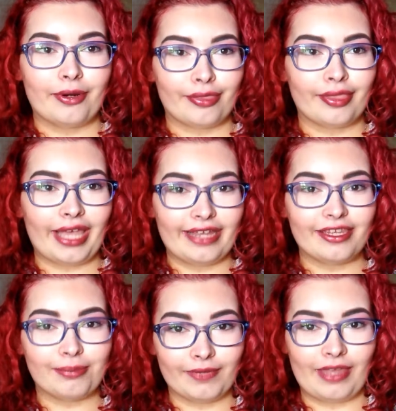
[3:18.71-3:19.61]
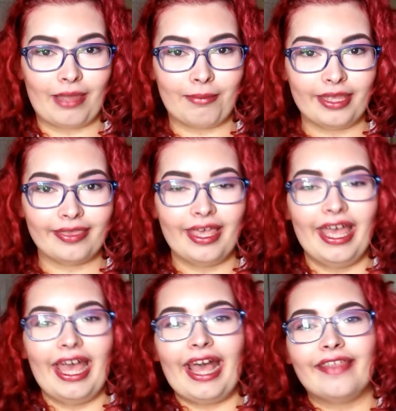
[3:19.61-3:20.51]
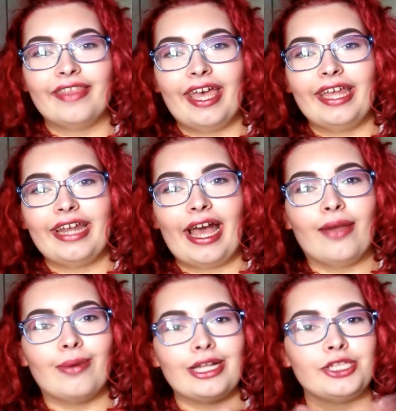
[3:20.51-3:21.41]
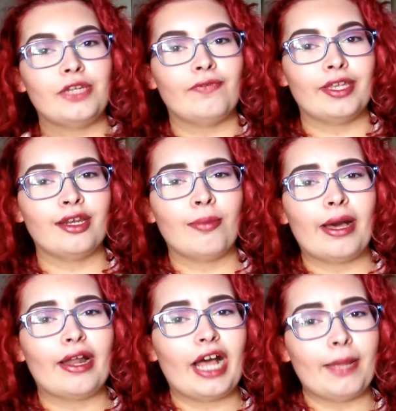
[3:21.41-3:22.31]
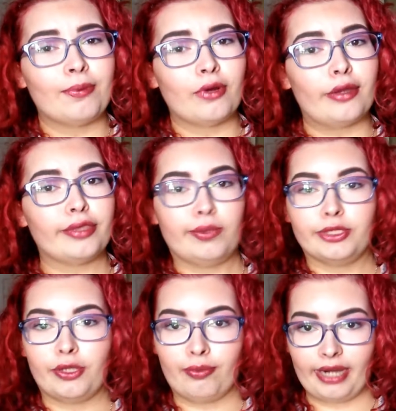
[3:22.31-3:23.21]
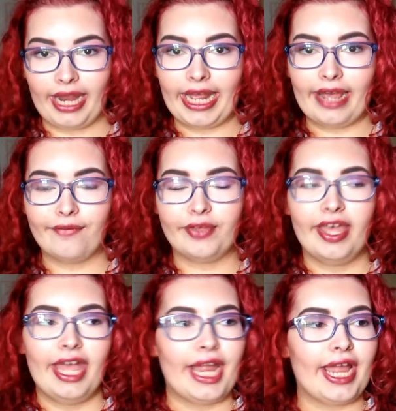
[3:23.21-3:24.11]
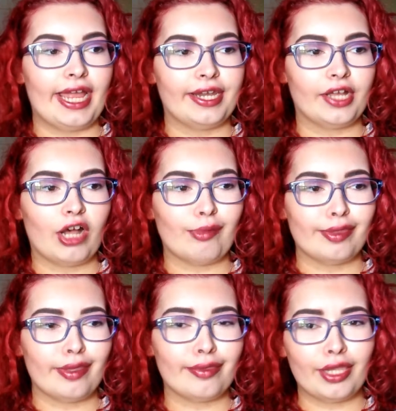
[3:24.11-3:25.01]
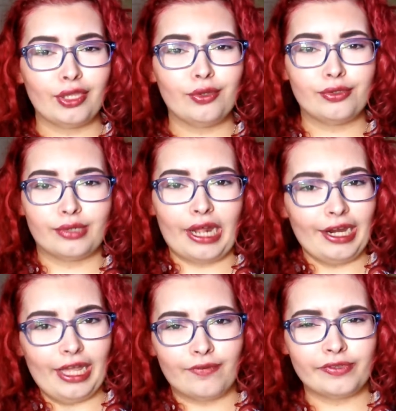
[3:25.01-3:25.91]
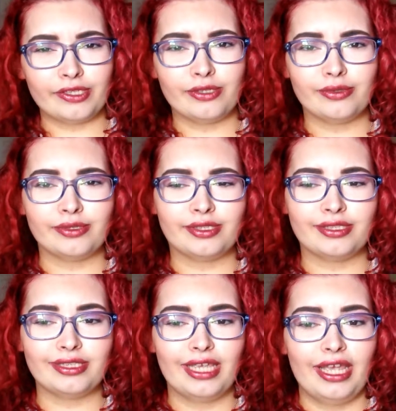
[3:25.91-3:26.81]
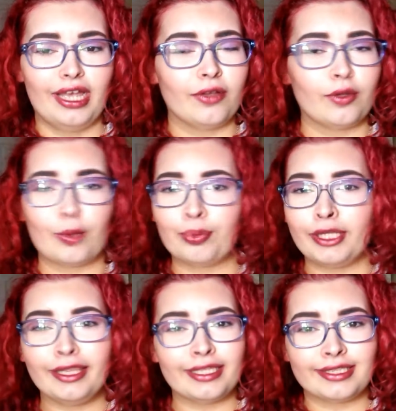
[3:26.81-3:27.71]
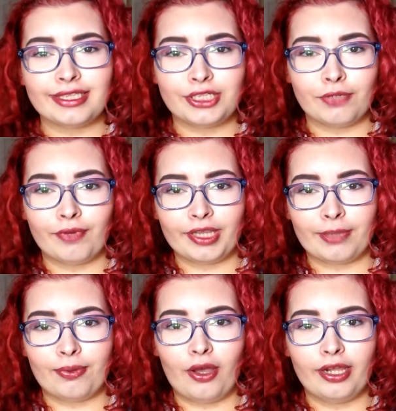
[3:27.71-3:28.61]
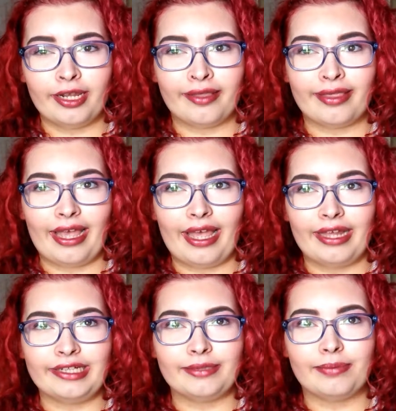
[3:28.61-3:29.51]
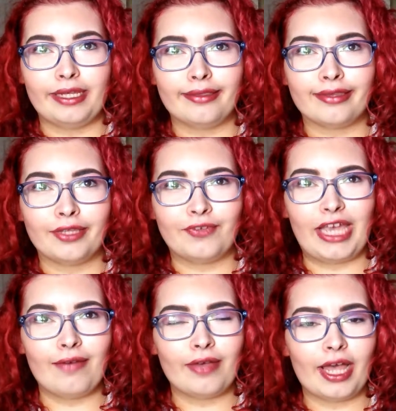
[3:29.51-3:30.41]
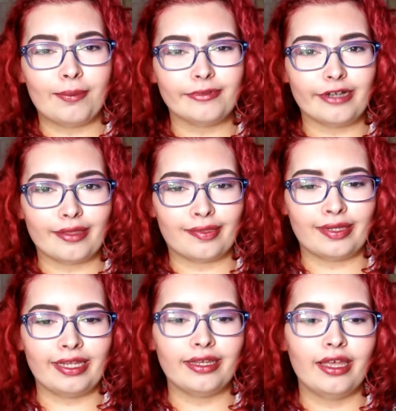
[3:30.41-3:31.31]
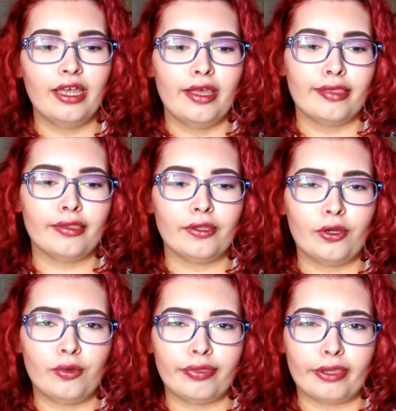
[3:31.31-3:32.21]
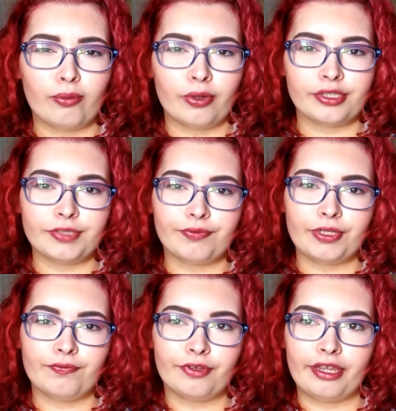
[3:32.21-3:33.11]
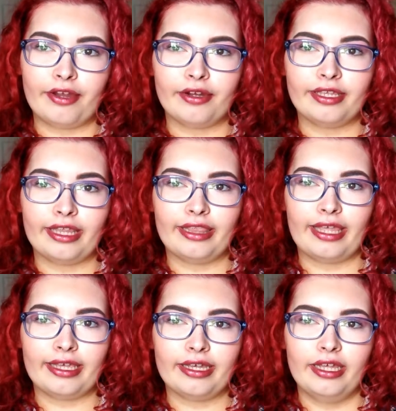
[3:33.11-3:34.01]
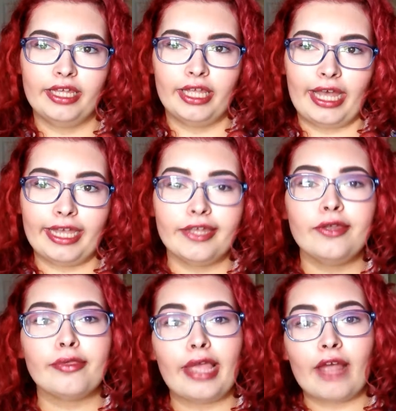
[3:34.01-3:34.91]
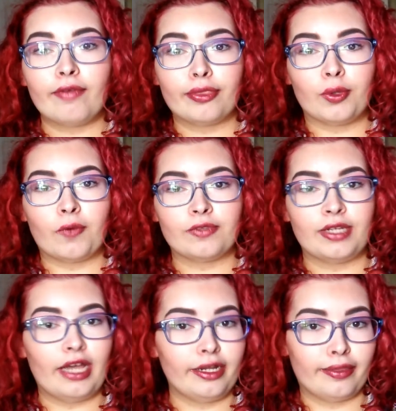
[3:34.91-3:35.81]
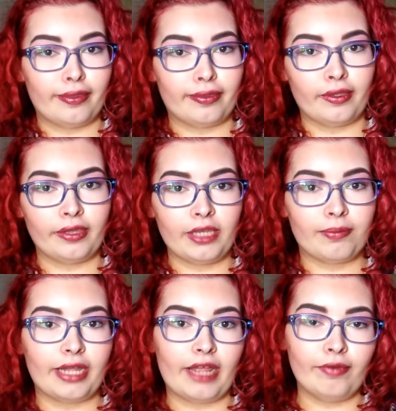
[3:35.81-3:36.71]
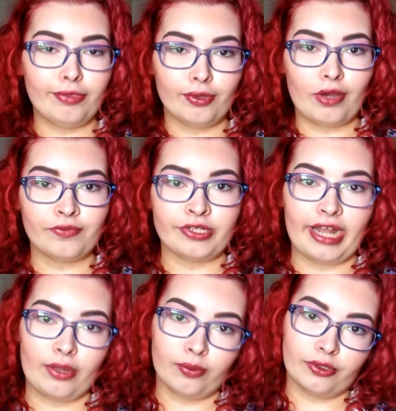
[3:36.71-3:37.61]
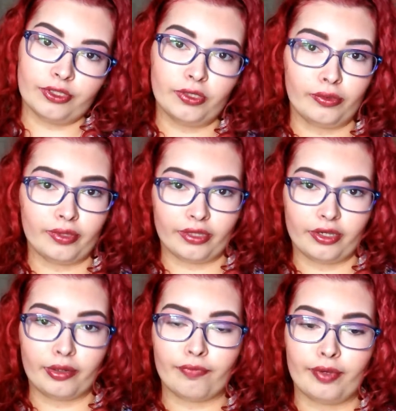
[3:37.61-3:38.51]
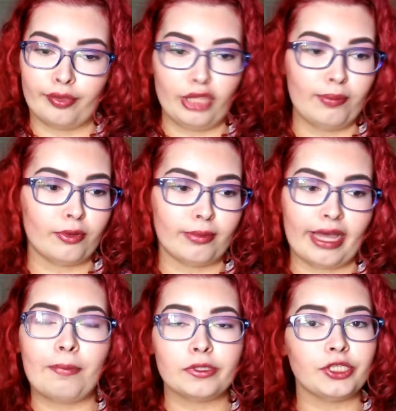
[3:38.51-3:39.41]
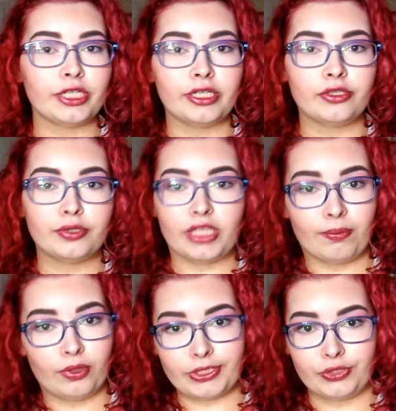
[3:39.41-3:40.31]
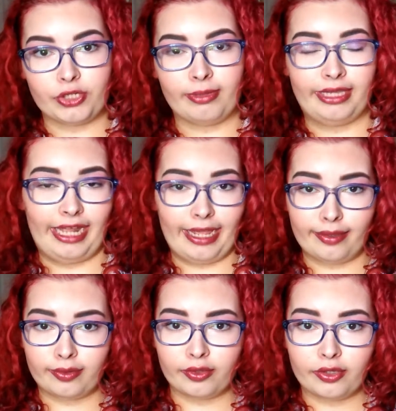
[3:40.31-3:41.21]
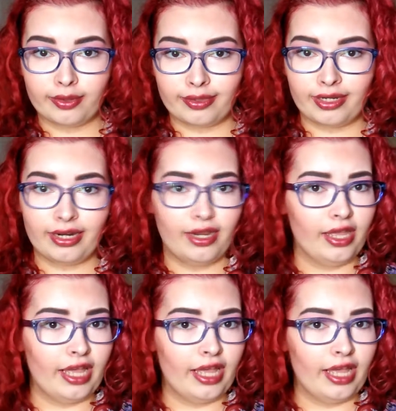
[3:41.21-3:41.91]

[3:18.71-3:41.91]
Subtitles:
Personally, I did believe that myth. And then I watched a video about high porosity, which is what I have, and it says that you do not have to use completely CG-friendly products, and basically if you have high porosity, silicones work differently for your hair. Yet, like, I could use it every so often, not consistently, but every so often I will use silicones. For example, my Apple G 2-step protein treatment, that has silicones in it.